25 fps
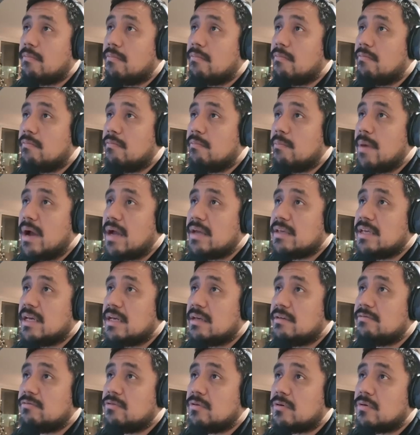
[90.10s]
Maya.
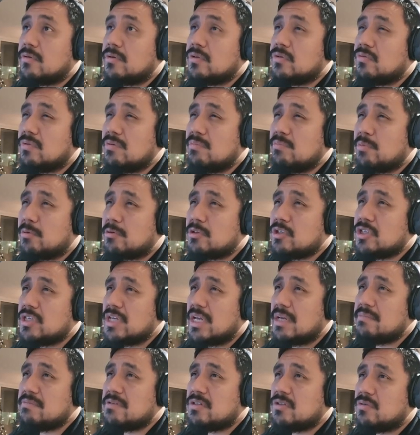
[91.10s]
If you're going to import
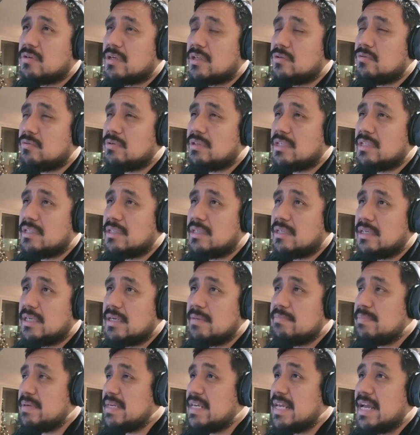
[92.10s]
shapes, you can do it in the
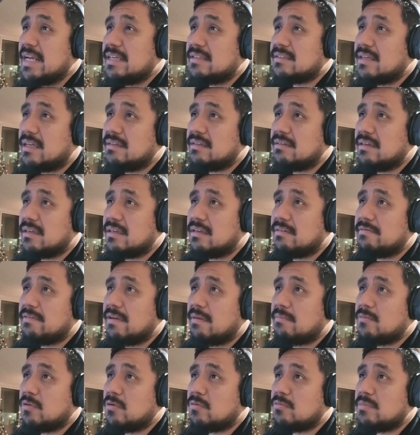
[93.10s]
EPS, I think, if
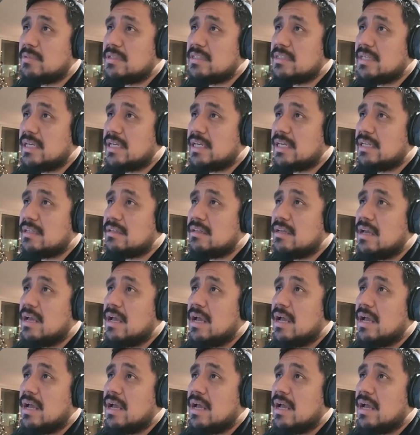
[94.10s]
I'm not mistaken.